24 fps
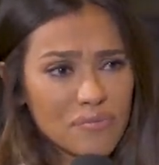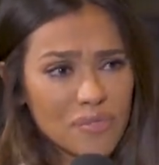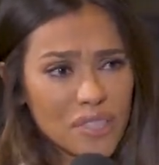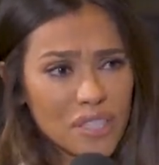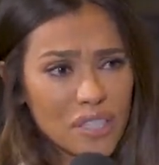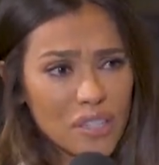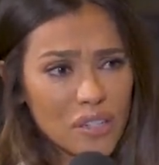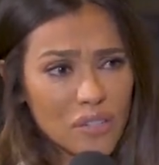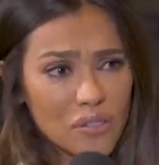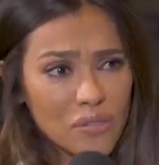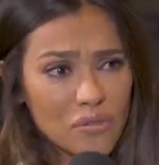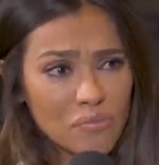
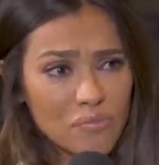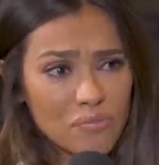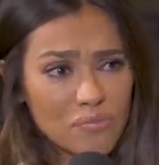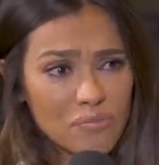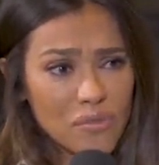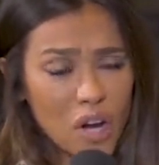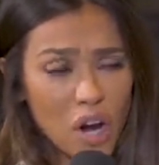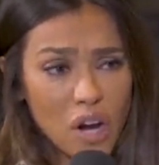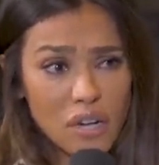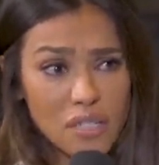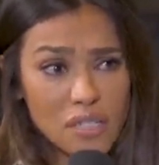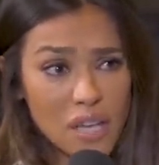you know,
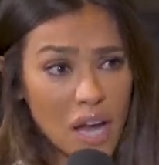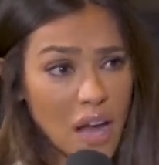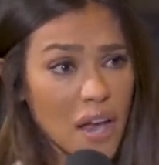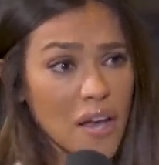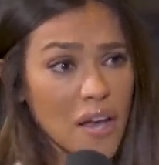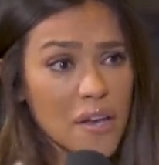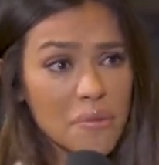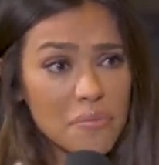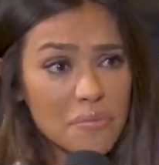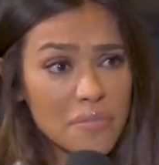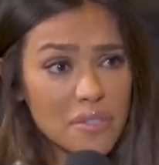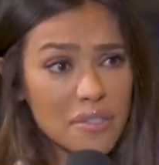hard
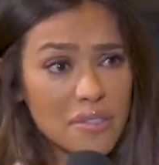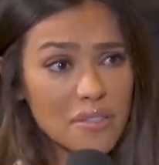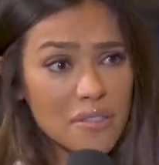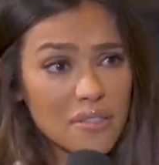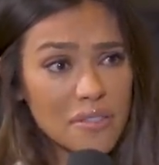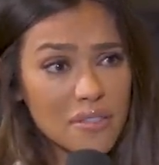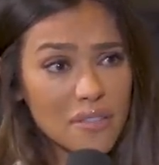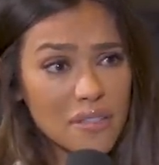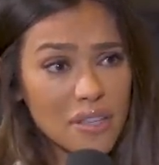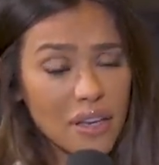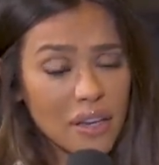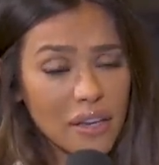times,
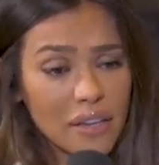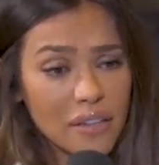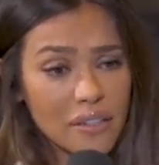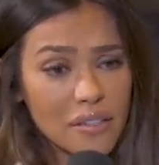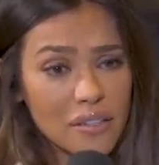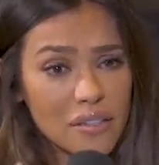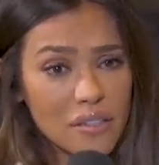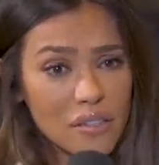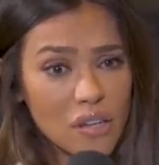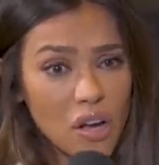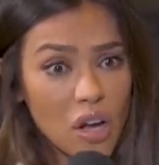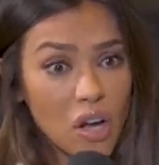
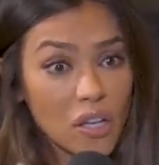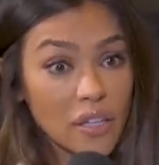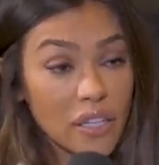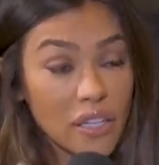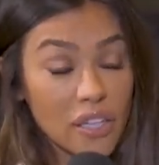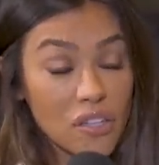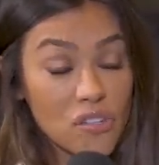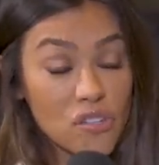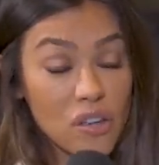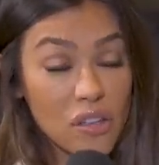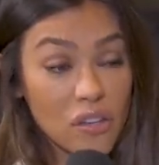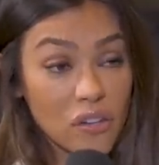and calling
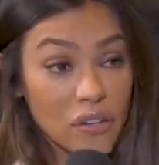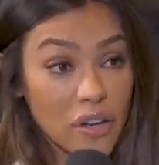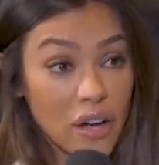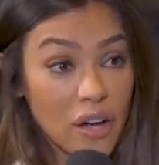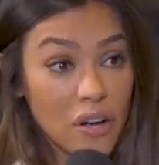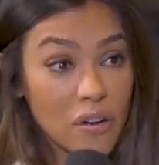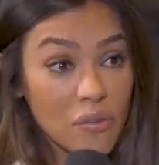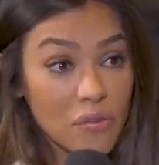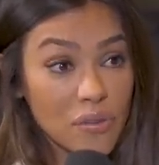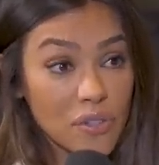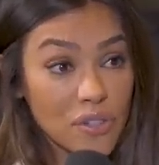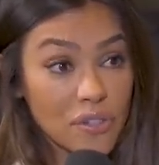each other
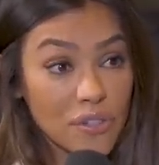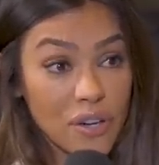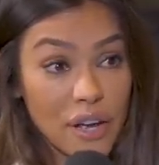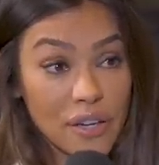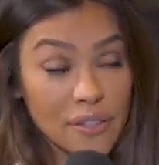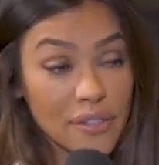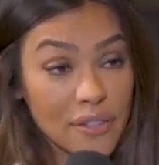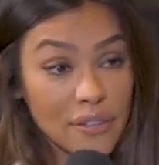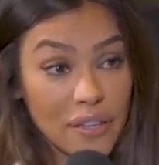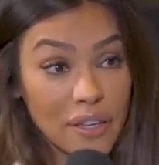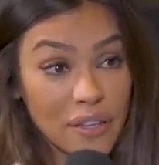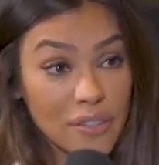out when you're
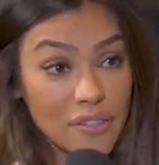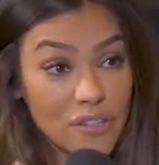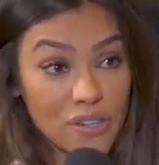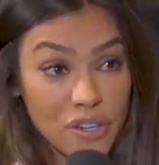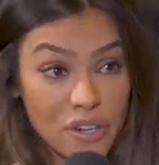acting like